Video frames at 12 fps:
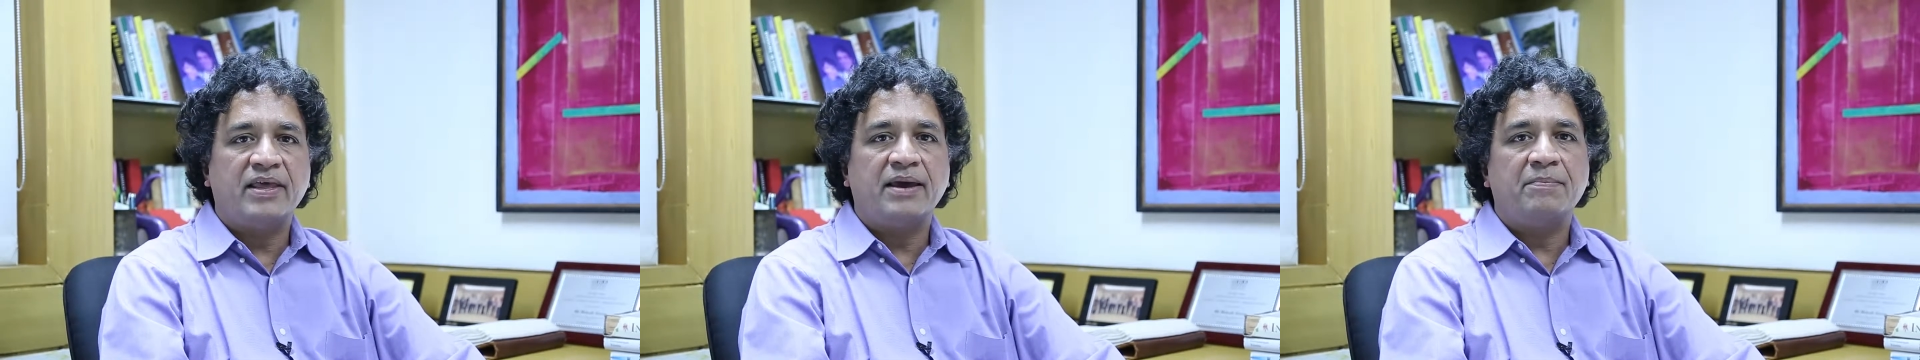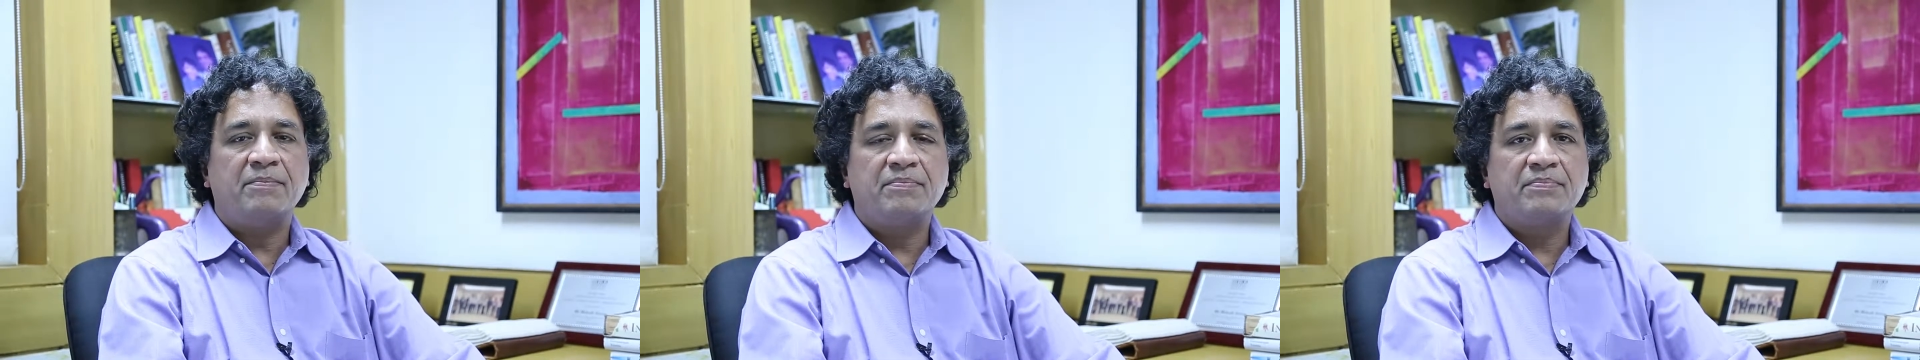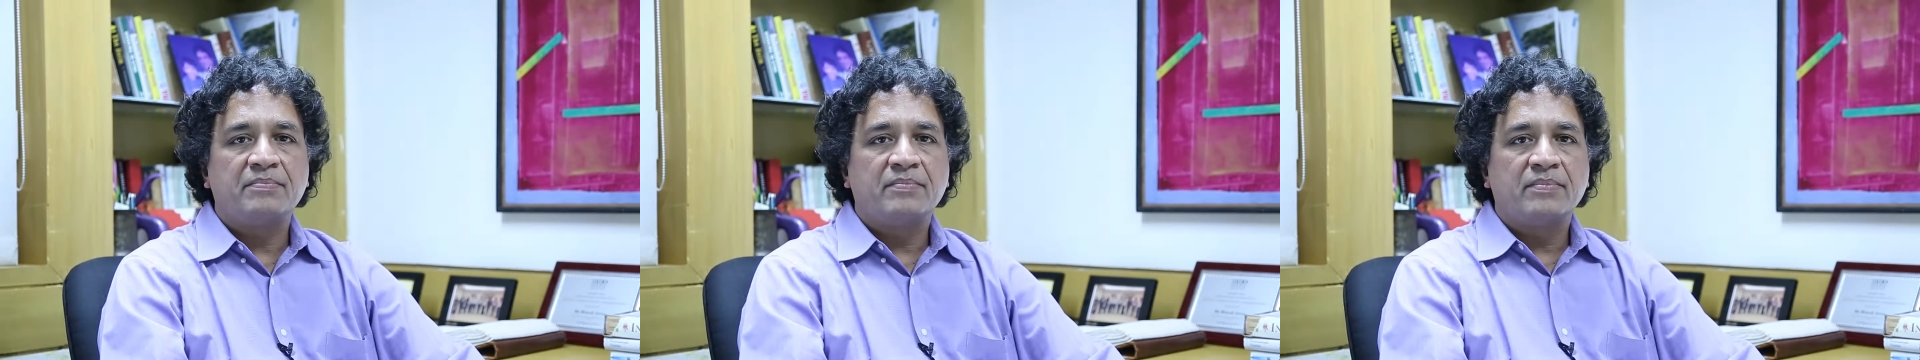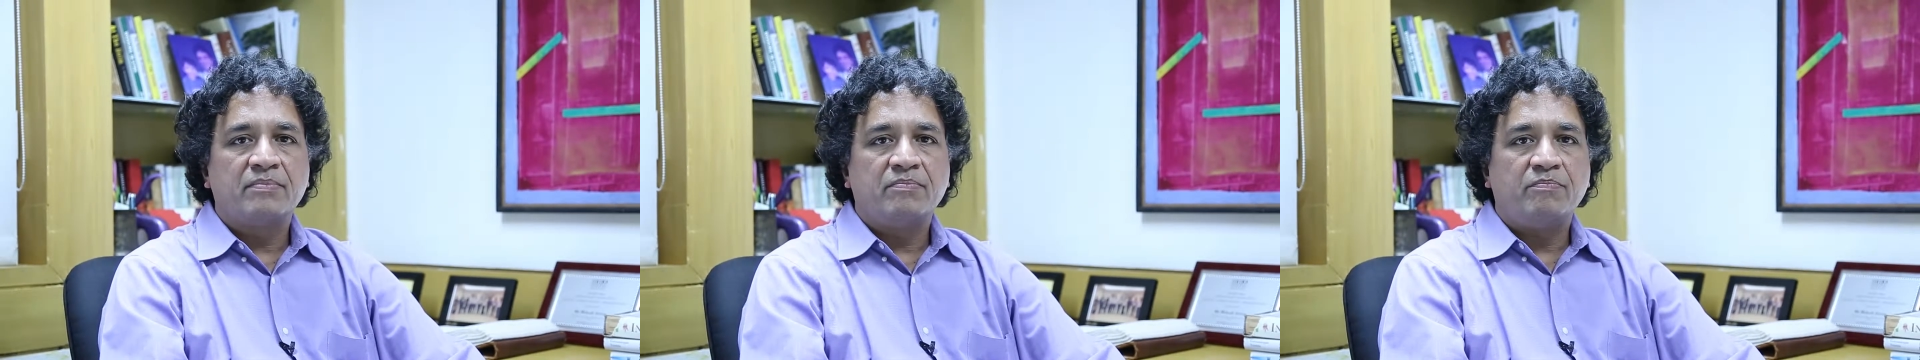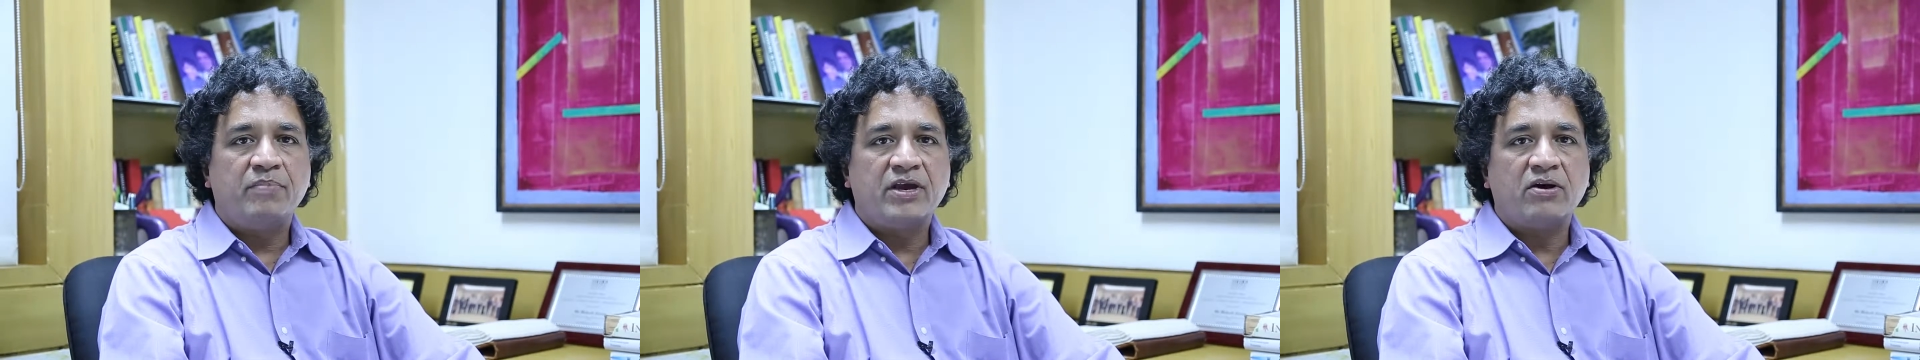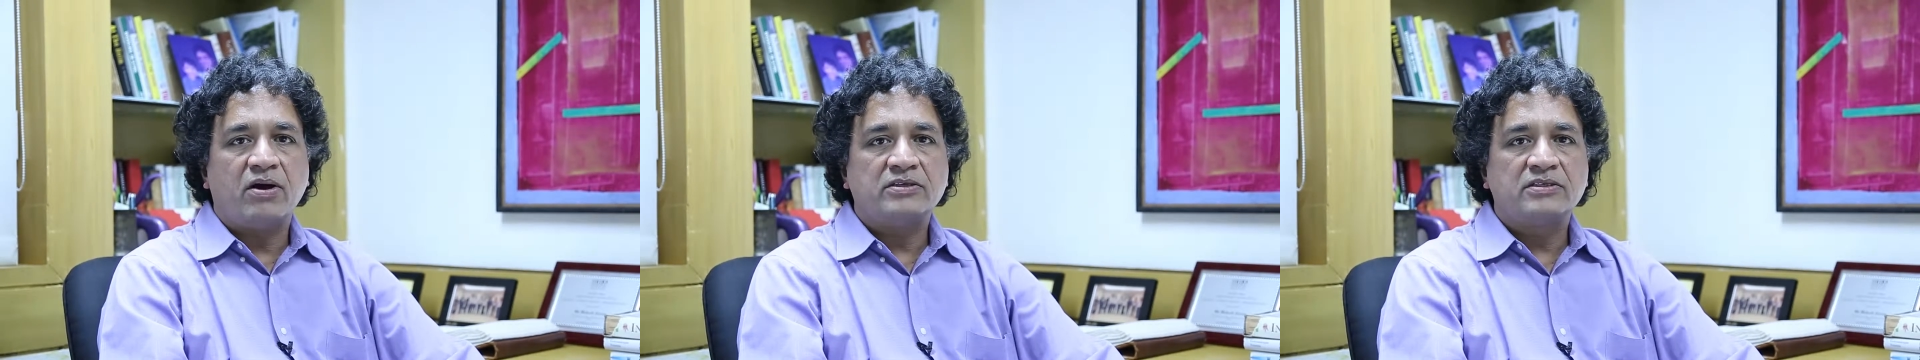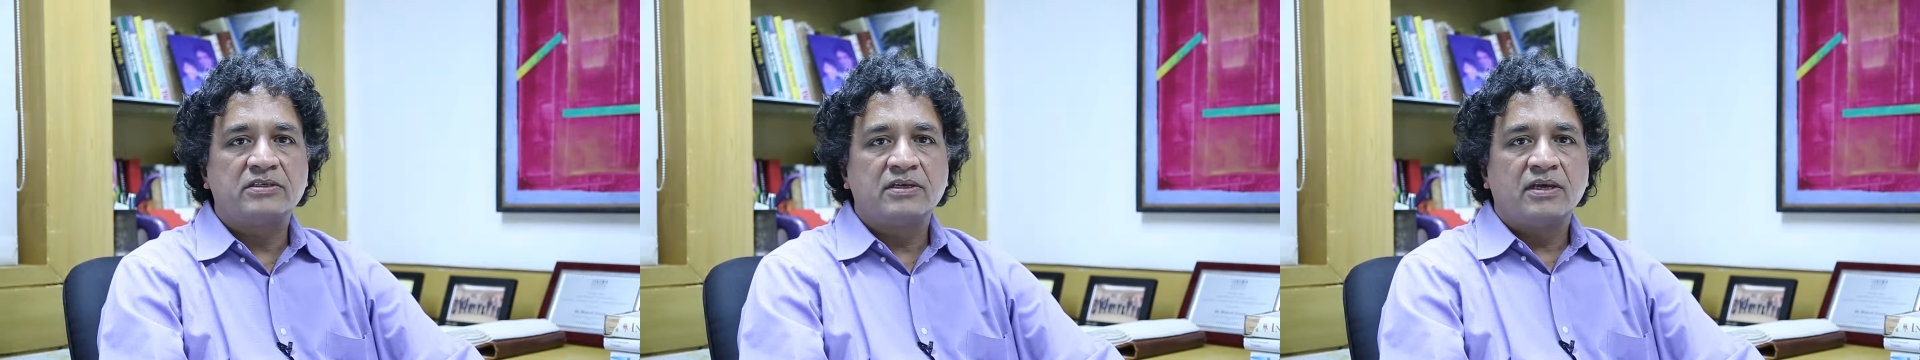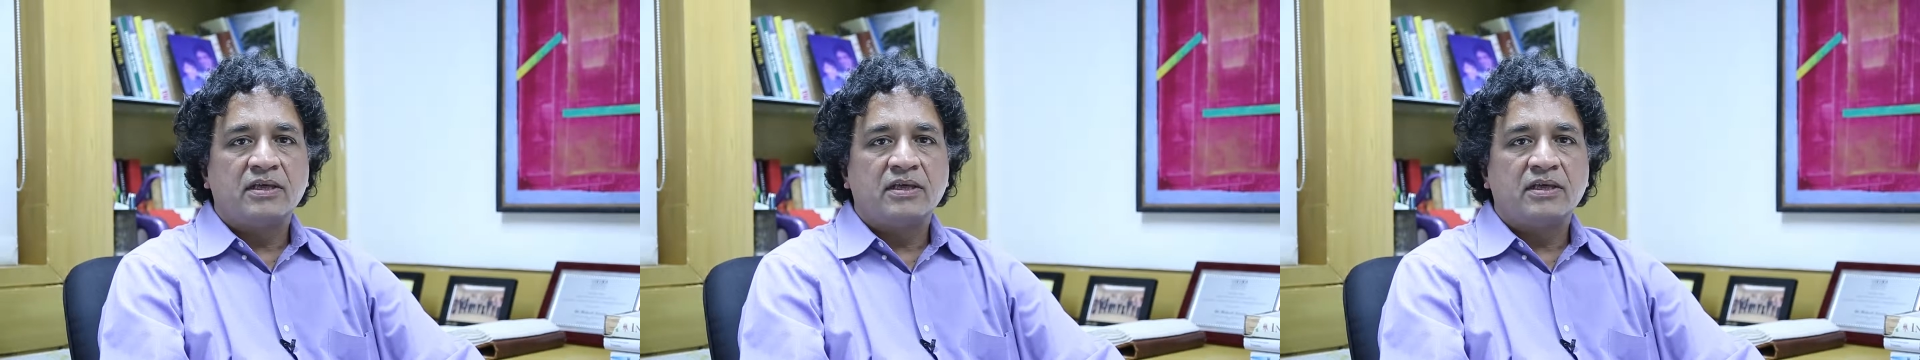them, because